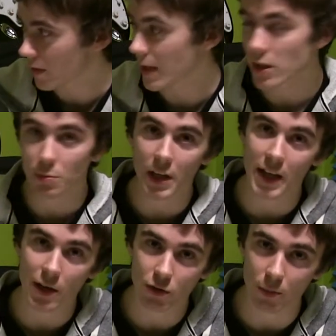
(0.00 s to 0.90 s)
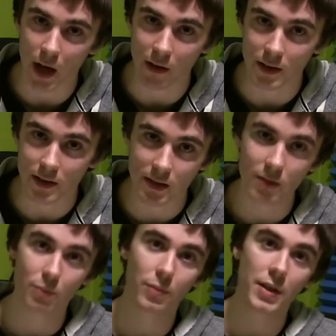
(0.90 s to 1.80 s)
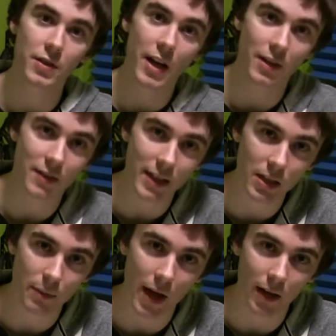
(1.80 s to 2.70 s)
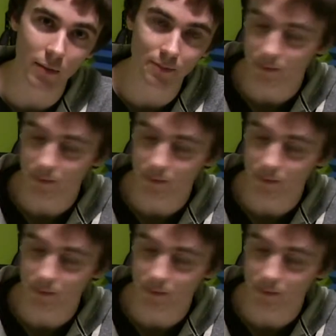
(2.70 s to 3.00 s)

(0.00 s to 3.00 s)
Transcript: then you play Natural Balance, brings you down to 6 mana.